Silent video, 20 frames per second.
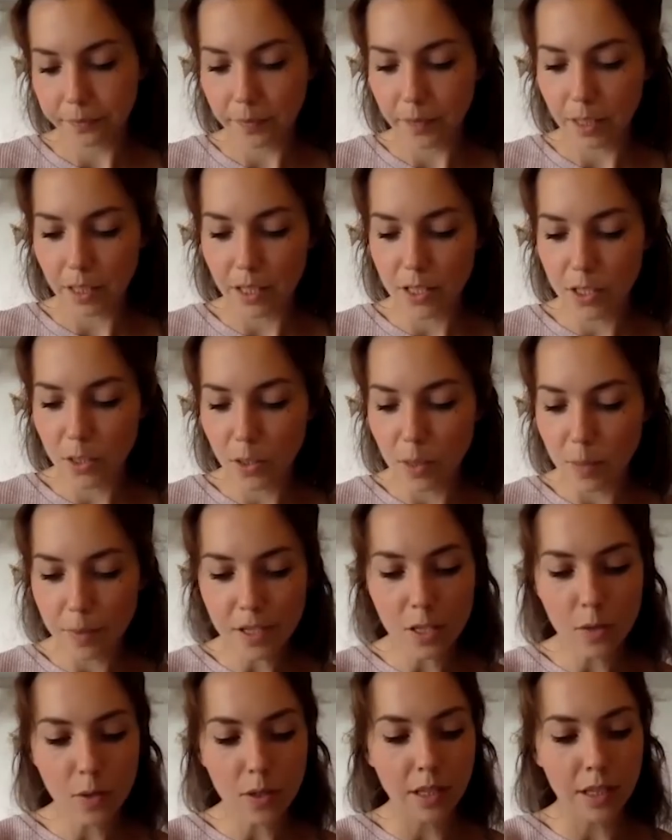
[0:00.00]
So I'm gonna
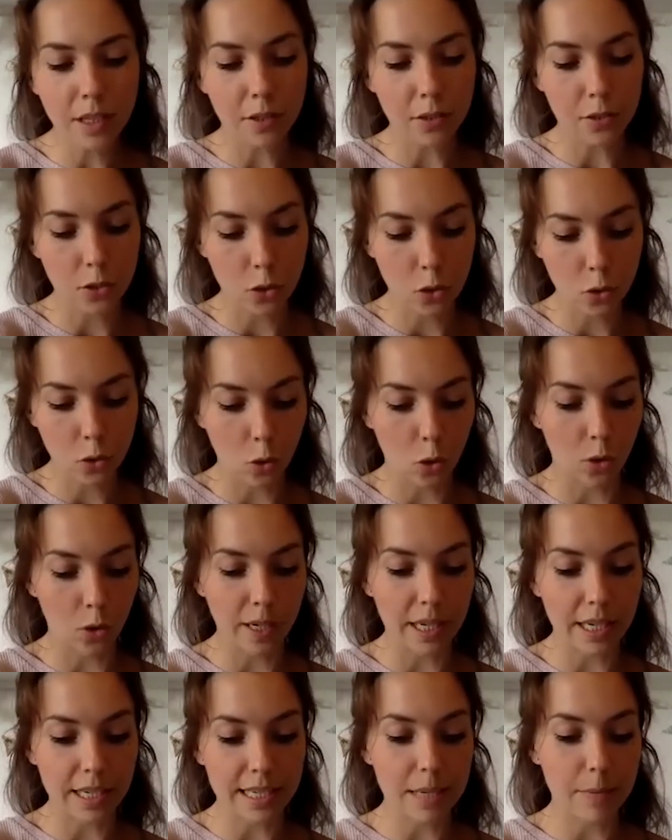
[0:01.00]
do a little
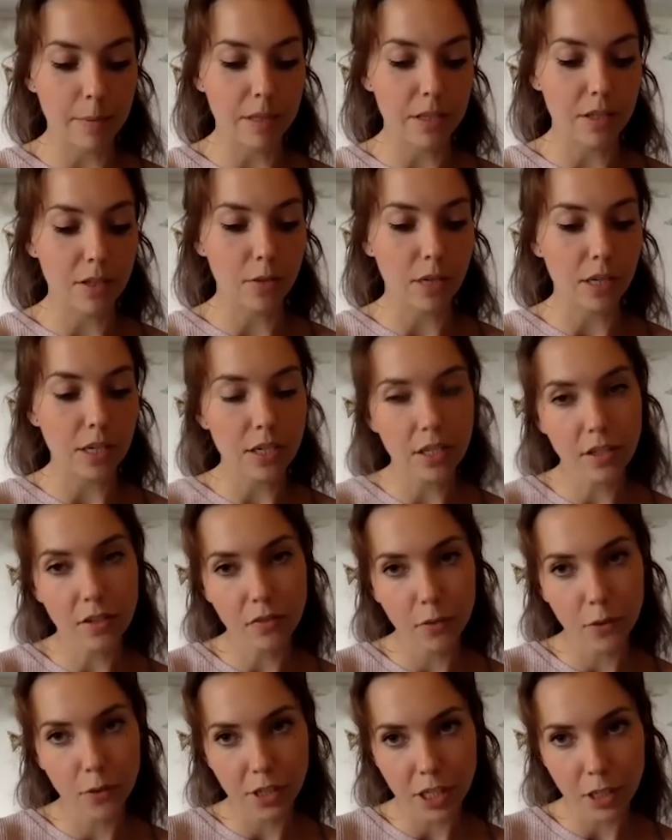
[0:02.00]
scoring demonstration
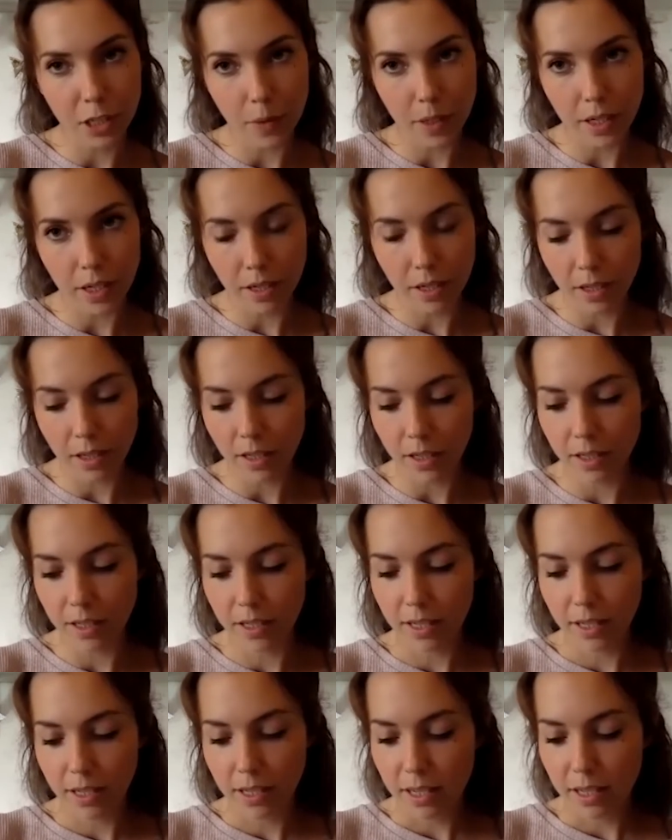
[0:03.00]
for you here.
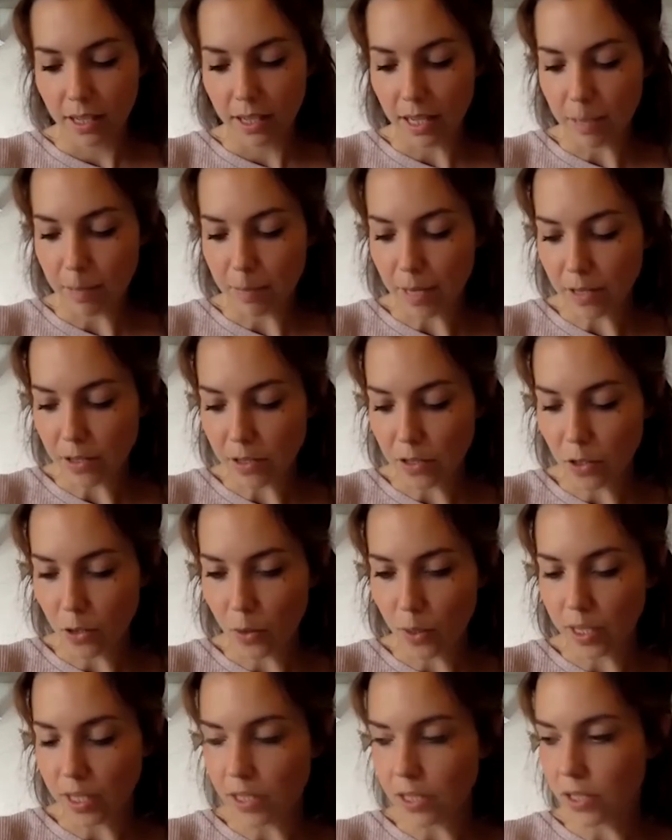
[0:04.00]
I'm actually
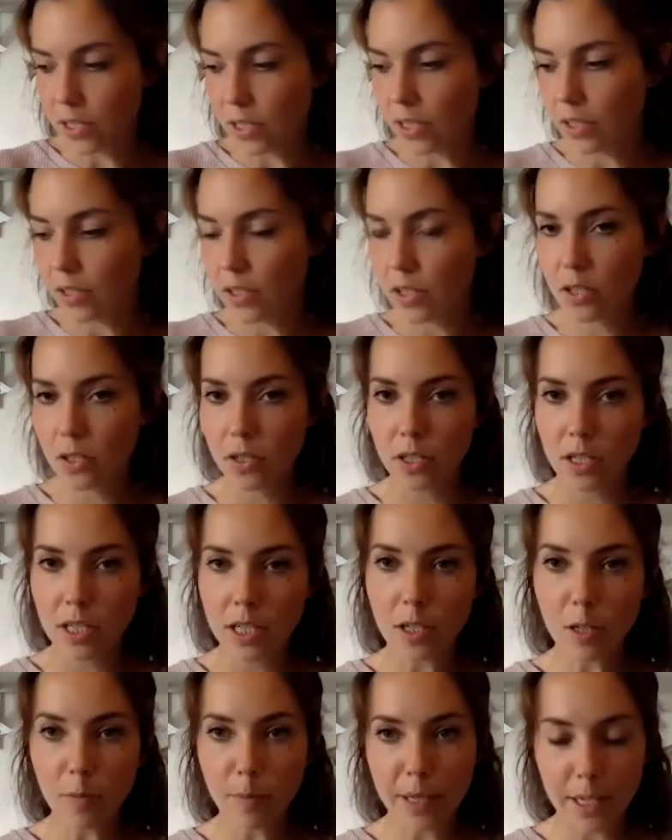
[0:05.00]
going to just
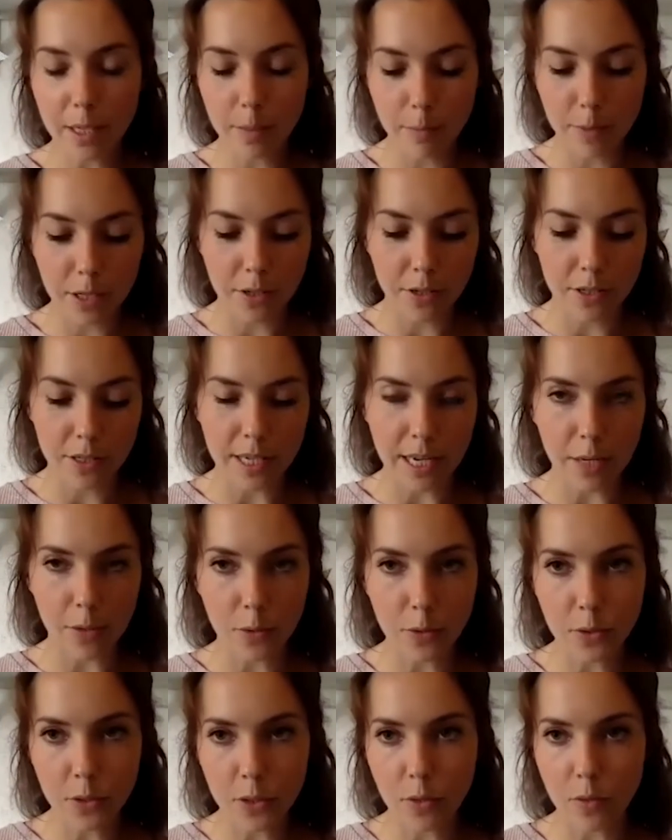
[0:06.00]
tilt my computer
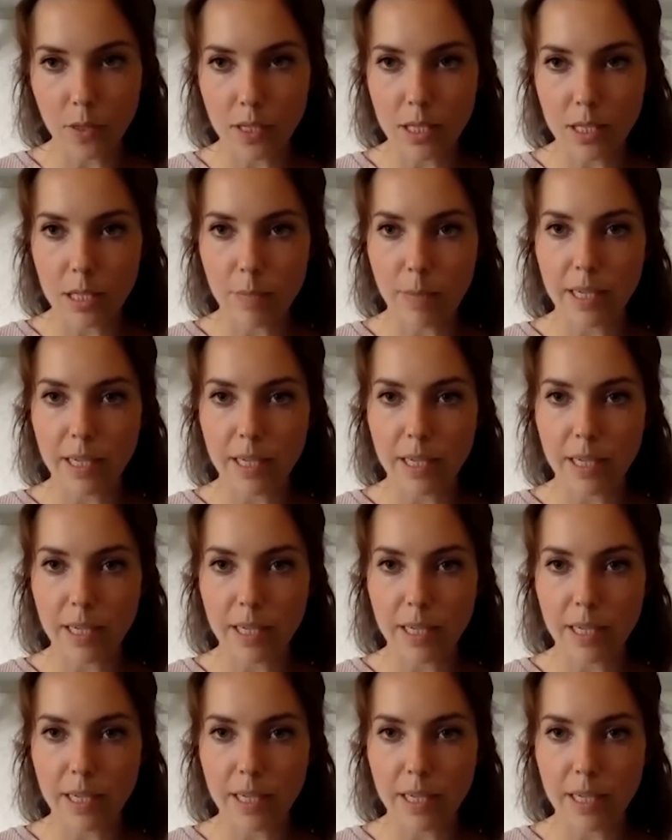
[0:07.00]
down so you can see my